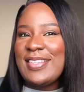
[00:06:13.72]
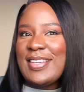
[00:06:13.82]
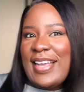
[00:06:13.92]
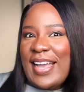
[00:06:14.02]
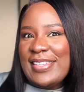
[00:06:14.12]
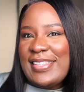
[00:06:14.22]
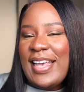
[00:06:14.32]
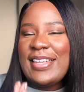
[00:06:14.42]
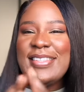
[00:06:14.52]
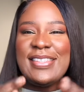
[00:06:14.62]
So guys,
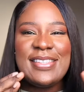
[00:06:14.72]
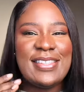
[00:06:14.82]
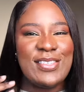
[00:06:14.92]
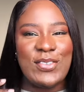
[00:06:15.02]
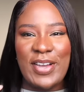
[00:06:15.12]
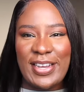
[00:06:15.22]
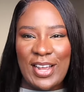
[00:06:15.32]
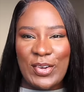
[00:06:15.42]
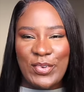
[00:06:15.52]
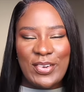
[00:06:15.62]
this is the
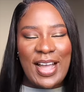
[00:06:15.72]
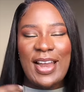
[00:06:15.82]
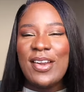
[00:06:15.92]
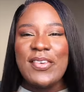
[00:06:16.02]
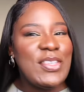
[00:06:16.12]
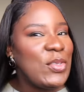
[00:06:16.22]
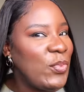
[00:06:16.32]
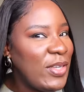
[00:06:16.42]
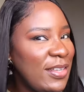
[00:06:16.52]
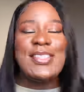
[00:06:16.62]
final look. I love this
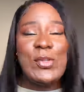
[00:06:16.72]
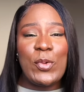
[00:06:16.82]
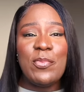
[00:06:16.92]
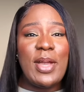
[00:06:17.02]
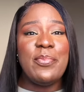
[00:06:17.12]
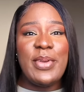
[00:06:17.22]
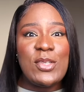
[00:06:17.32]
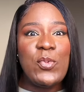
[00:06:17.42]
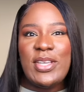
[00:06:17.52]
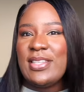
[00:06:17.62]
wig. This is one of my
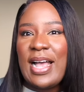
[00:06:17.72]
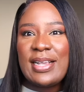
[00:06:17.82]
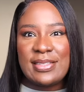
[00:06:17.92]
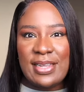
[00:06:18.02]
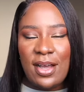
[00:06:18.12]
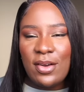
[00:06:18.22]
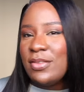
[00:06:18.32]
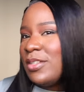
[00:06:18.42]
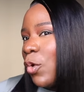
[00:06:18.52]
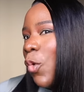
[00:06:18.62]
best wigs, hands
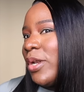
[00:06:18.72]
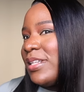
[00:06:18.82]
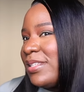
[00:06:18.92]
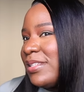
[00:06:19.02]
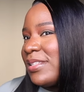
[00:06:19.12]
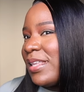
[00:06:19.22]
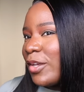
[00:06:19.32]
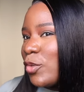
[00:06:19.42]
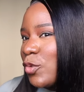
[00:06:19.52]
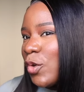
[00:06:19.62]
down. The quality, the
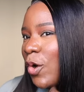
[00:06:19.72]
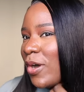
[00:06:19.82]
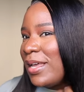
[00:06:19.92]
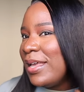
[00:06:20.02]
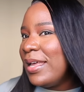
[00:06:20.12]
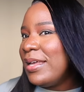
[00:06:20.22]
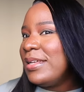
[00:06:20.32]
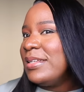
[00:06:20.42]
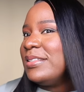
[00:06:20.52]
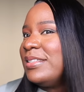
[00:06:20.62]
texture,
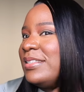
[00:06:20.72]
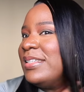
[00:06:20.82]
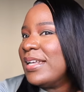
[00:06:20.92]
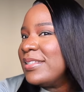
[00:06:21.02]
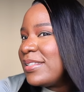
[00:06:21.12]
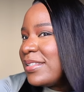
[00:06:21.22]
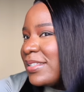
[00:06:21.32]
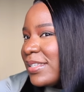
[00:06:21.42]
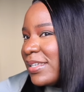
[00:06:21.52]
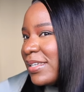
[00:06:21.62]
the
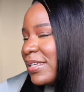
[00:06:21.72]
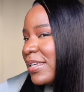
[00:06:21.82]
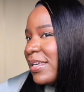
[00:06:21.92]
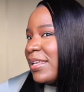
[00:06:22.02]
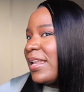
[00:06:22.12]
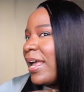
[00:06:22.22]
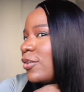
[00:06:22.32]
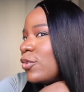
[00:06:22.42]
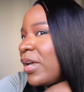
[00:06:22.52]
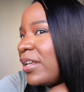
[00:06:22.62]
density.
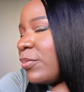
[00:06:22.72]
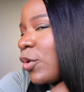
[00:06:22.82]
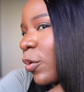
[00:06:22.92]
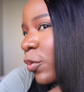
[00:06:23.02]
Like, you guys, let me come